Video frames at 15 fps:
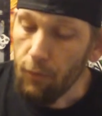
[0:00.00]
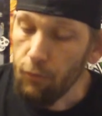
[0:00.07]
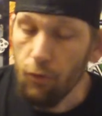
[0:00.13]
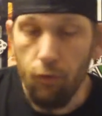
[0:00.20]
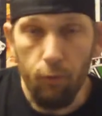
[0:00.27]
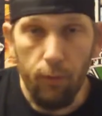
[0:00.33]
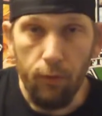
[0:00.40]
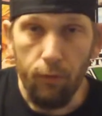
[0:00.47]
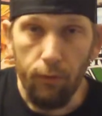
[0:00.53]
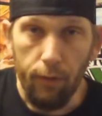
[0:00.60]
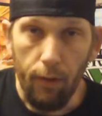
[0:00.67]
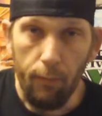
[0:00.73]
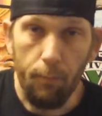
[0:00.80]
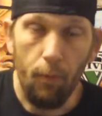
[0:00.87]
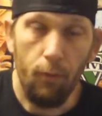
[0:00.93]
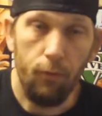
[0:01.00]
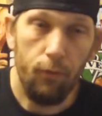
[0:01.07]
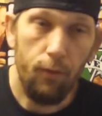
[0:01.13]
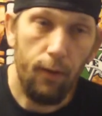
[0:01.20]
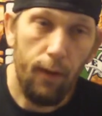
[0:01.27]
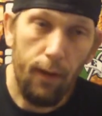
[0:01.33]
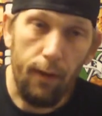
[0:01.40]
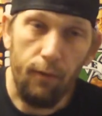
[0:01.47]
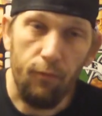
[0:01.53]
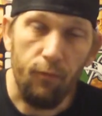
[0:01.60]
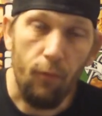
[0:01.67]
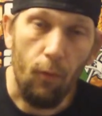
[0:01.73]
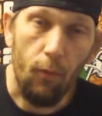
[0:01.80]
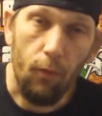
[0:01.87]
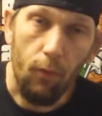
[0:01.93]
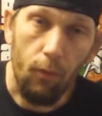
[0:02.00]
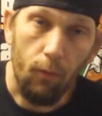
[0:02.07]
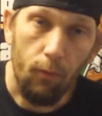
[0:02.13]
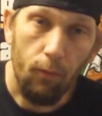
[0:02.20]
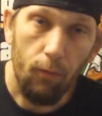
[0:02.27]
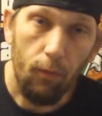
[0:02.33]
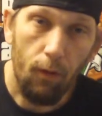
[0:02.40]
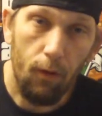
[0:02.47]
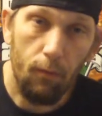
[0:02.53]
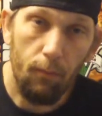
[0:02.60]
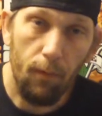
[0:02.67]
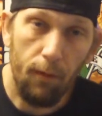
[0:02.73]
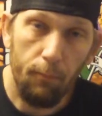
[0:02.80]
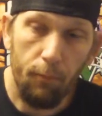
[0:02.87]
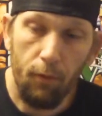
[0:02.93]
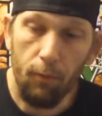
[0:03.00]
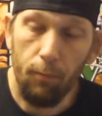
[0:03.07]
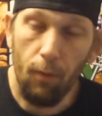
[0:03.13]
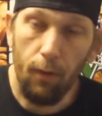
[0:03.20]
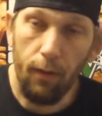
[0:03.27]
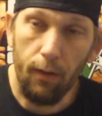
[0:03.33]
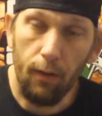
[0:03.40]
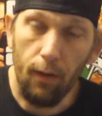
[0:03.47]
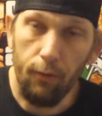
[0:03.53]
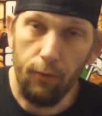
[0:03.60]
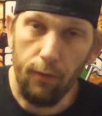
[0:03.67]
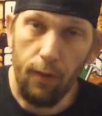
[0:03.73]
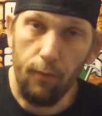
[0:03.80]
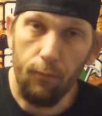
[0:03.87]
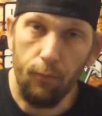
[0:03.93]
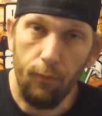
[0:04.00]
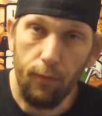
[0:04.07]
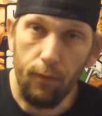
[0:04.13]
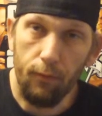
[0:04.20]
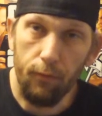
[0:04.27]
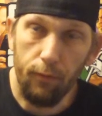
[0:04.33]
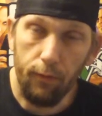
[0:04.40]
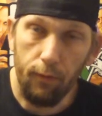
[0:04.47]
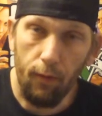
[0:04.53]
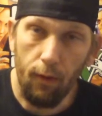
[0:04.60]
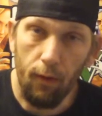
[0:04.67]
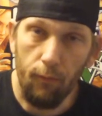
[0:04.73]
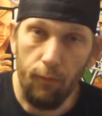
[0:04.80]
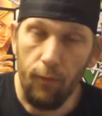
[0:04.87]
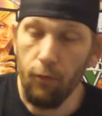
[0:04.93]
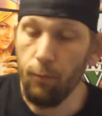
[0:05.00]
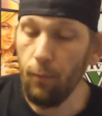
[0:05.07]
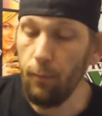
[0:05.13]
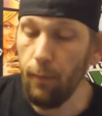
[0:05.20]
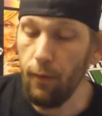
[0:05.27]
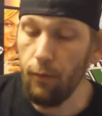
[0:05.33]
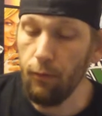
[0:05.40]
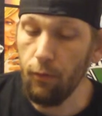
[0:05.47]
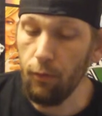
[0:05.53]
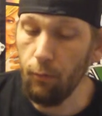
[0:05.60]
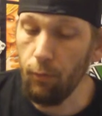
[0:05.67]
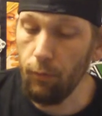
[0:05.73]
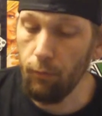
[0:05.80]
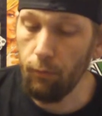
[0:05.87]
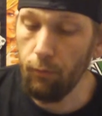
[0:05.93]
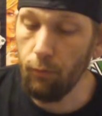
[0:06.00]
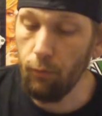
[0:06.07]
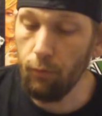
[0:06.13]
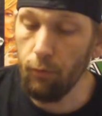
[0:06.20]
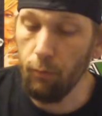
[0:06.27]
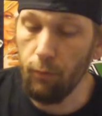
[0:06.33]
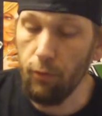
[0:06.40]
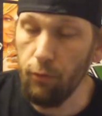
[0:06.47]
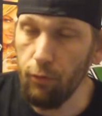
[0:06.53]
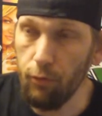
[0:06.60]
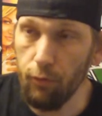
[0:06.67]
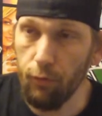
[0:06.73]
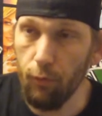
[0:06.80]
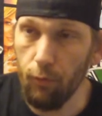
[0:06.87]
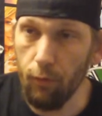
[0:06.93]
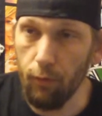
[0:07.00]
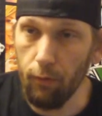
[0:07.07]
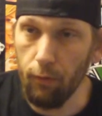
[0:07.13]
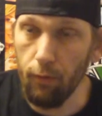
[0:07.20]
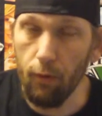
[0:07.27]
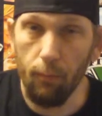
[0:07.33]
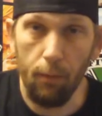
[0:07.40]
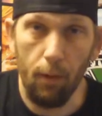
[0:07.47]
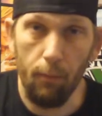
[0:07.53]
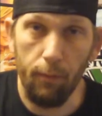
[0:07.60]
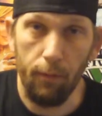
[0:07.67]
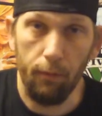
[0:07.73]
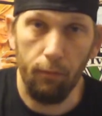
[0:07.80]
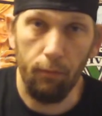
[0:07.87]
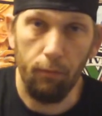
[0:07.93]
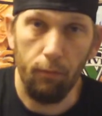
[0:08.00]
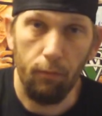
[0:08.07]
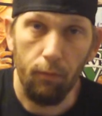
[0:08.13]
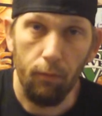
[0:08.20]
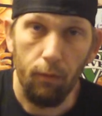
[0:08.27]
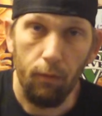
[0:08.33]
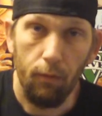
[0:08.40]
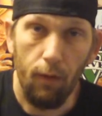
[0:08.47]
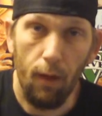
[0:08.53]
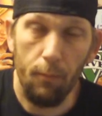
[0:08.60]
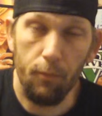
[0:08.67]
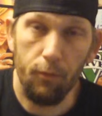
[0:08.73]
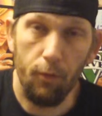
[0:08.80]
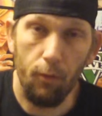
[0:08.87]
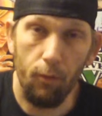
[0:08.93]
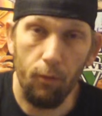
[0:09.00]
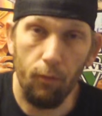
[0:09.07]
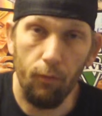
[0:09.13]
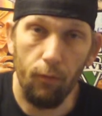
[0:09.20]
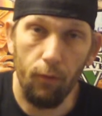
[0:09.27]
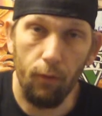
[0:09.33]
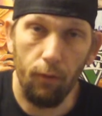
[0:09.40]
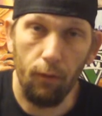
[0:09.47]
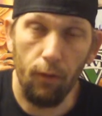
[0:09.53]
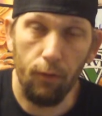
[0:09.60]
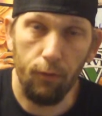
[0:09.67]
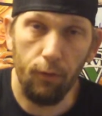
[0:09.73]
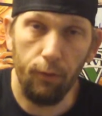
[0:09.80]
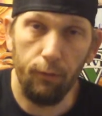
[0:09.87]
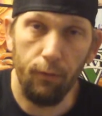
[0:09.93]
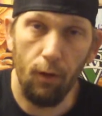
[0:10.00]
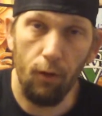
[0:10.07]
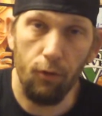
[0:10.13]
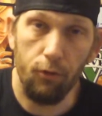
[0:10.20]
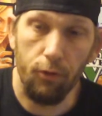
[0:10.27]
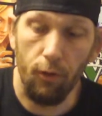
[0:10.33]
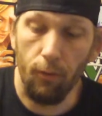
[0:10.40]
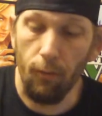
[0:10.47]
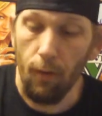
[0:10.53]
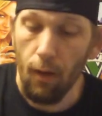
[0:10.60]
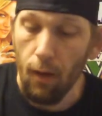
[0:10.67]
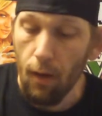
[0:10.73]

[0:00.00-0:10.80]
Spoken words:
Just recently, I posted a photo on my good buddy Classic Game Freak's Facebook page because we're doing some research for an upcoming episode of our Classically Retired show.